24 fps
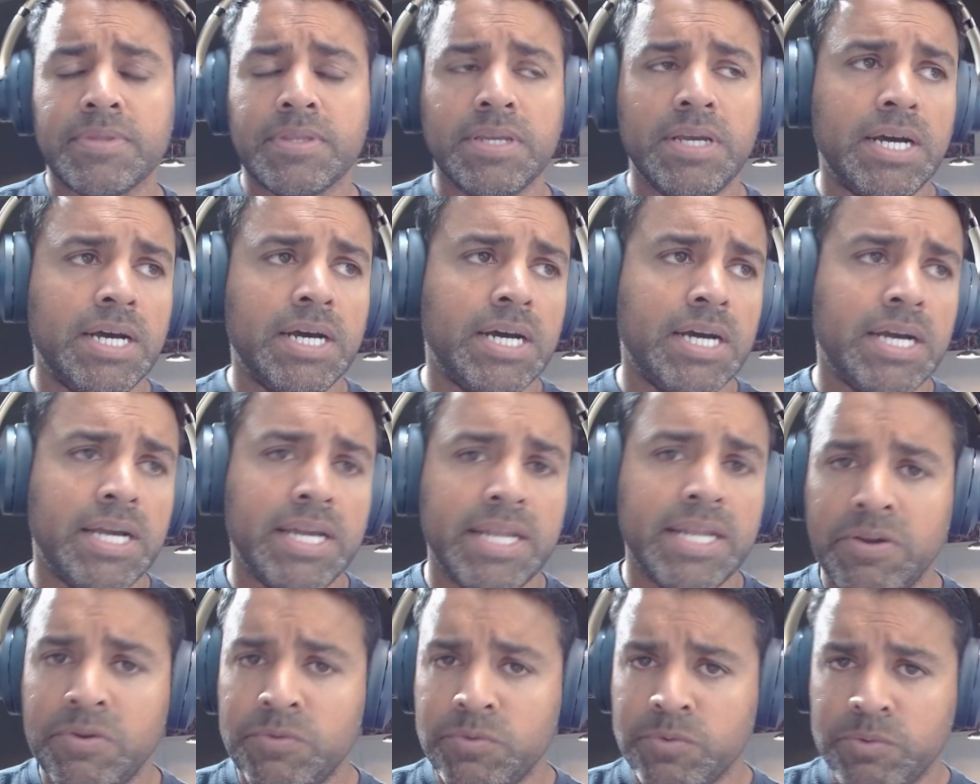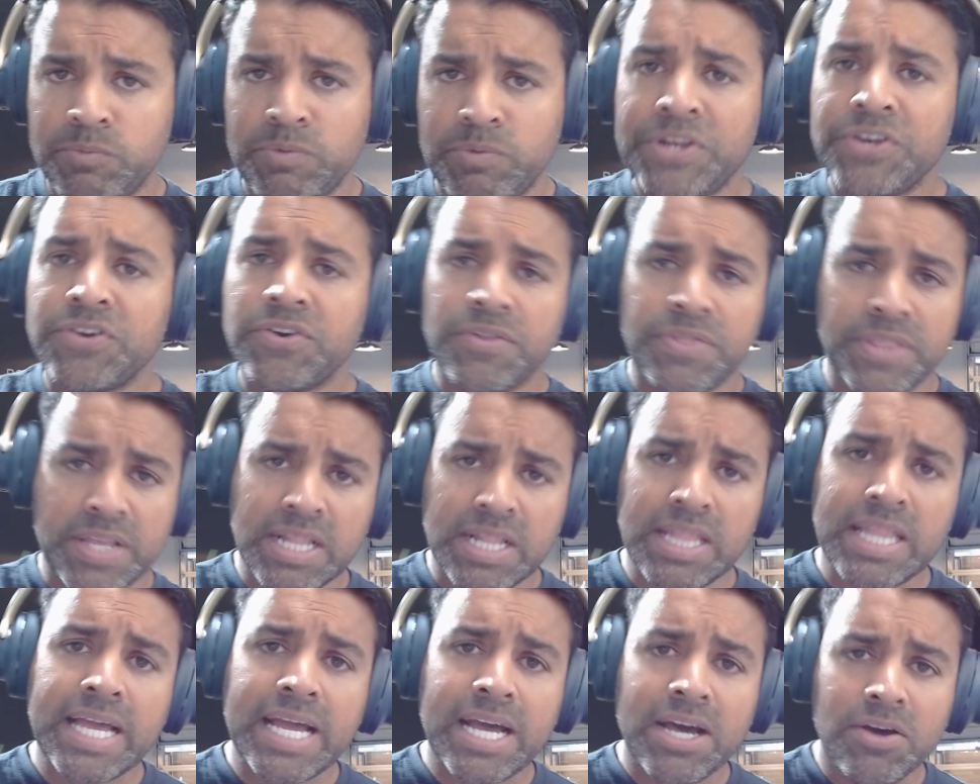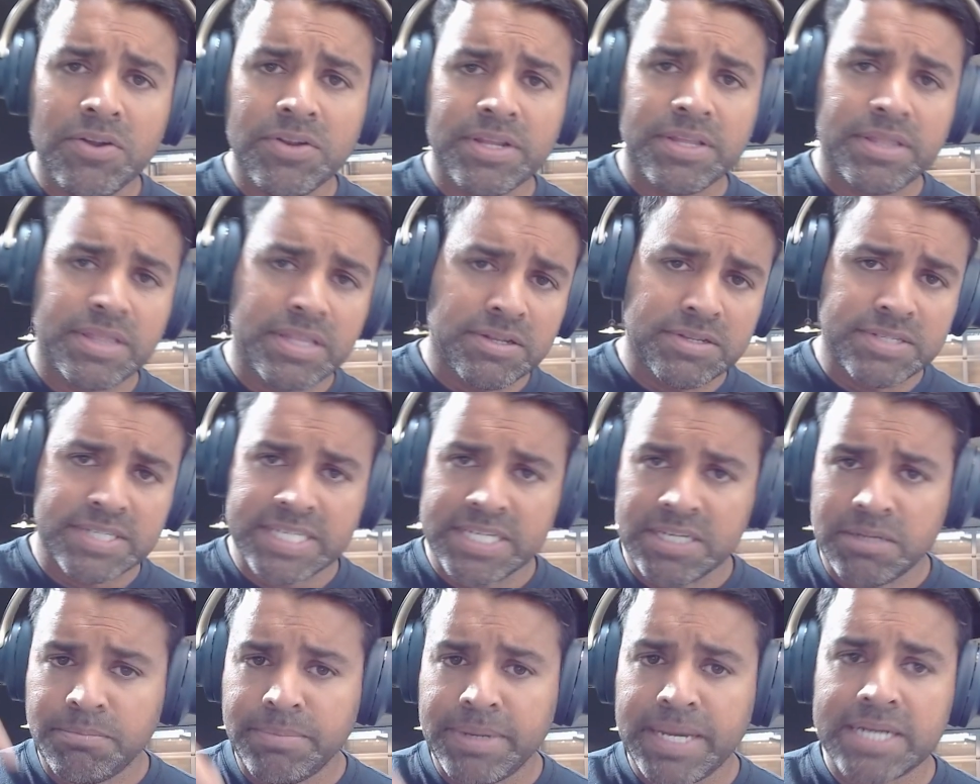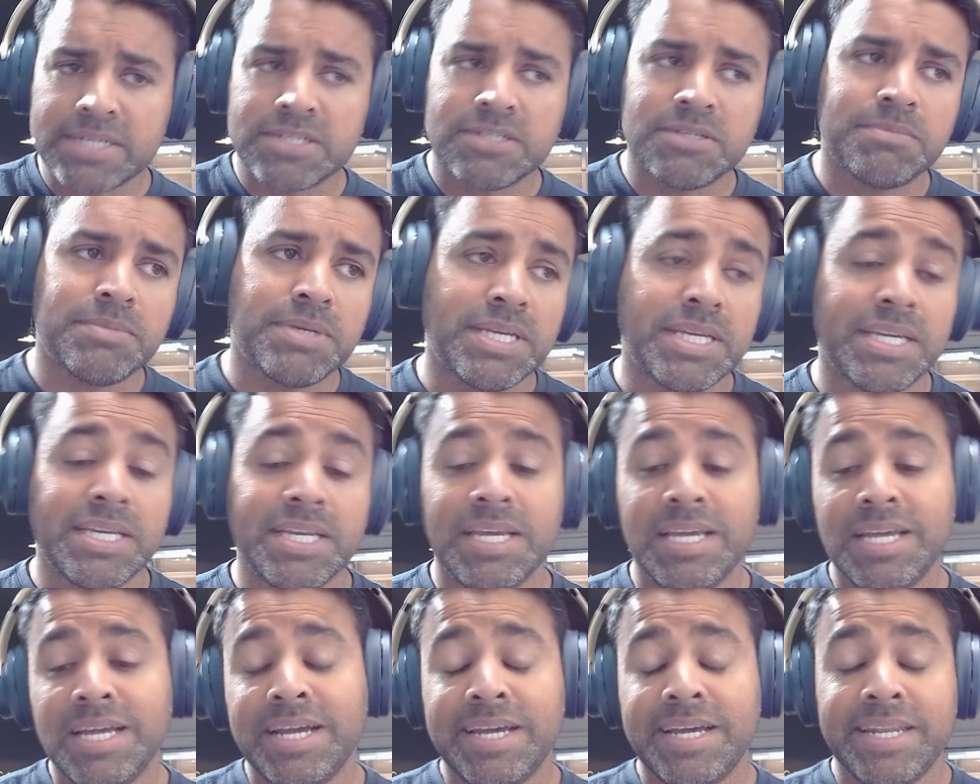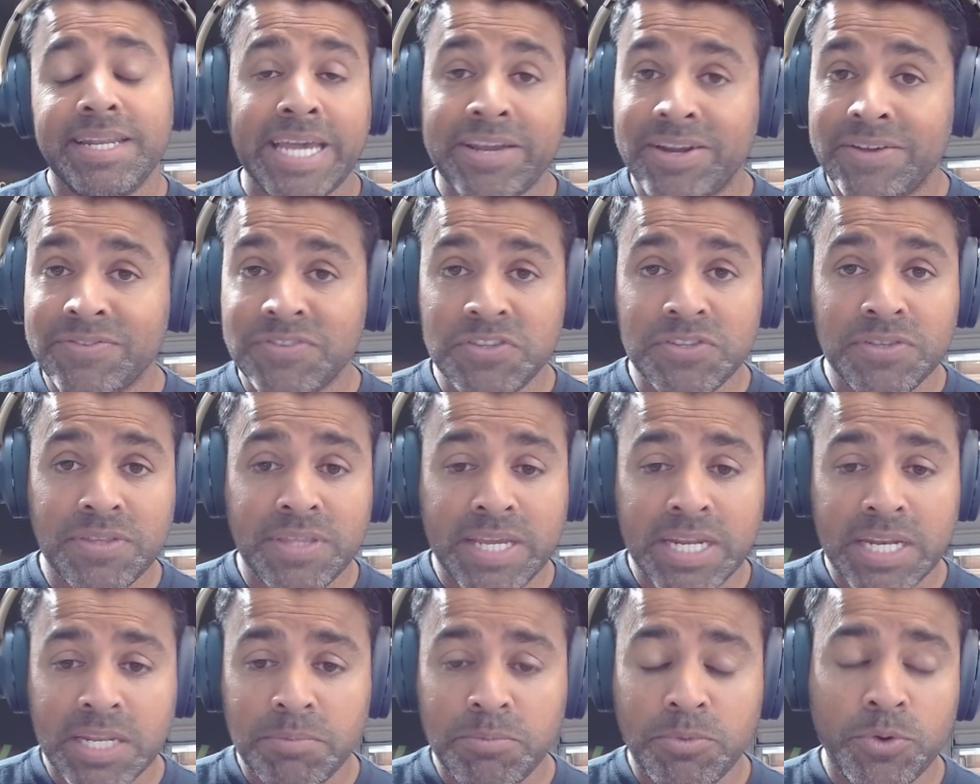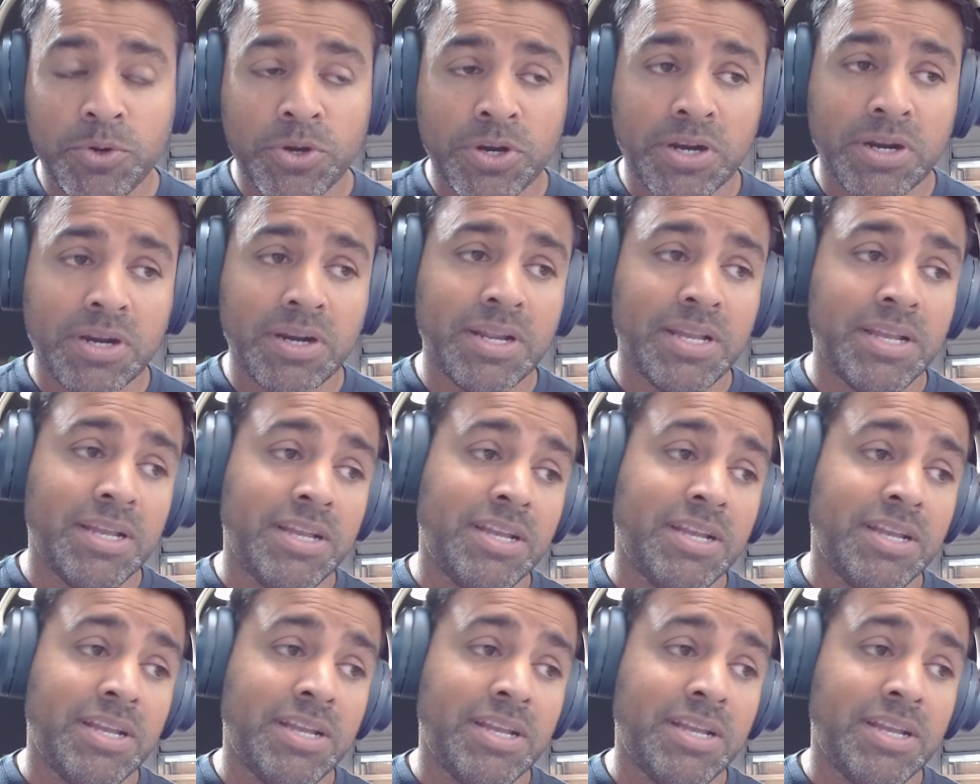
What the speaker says: and I would render in the cloud, and they'll send it back to me. Now I don't have to do that anymore.